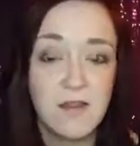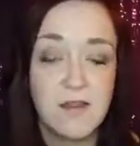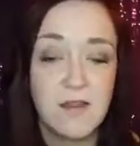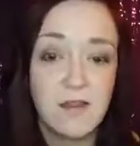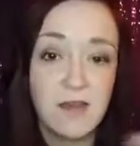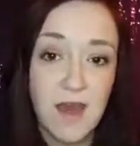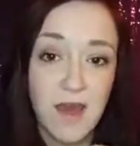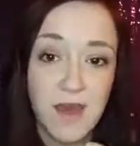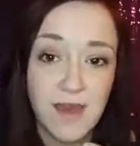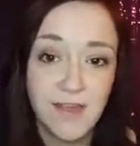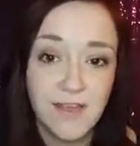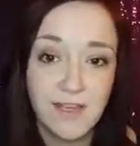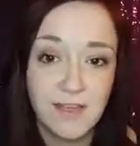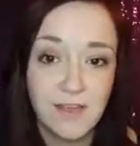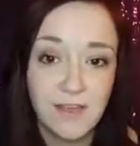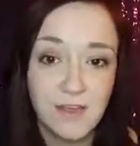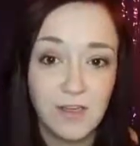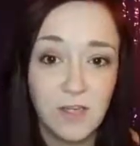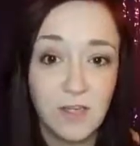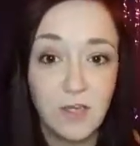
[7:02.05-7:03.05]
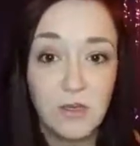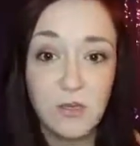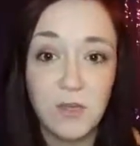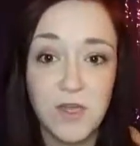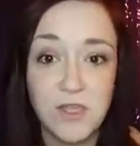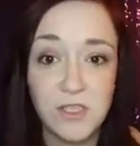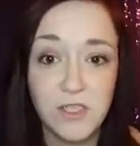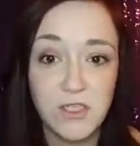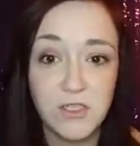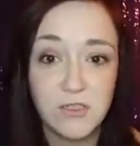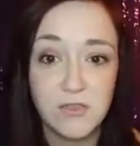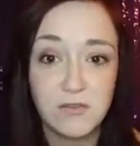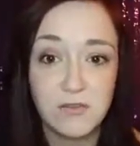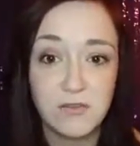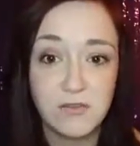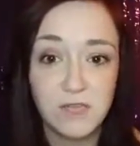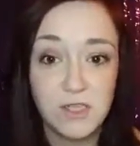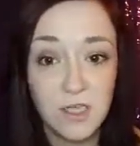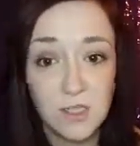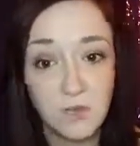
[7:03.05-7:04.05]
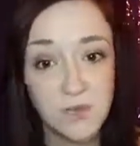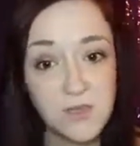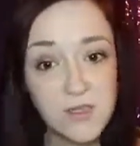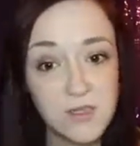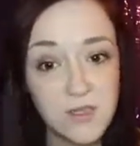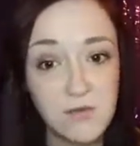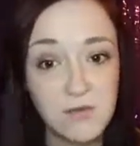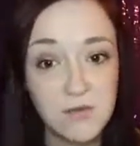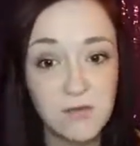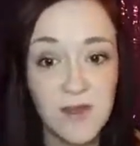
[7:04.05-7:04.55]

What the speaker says: that you wish you would do.